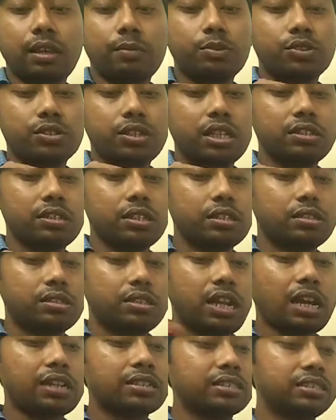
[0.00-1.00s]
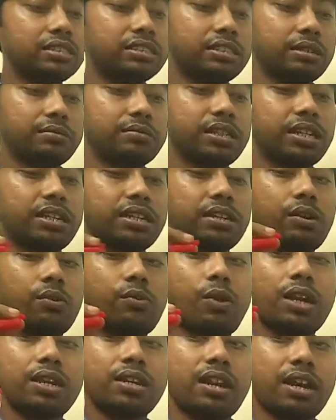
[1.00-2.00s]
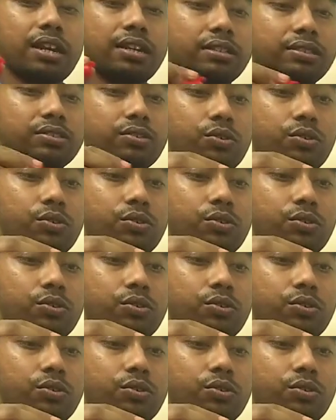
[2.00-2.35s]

Suppose there's a duct system, there one duct.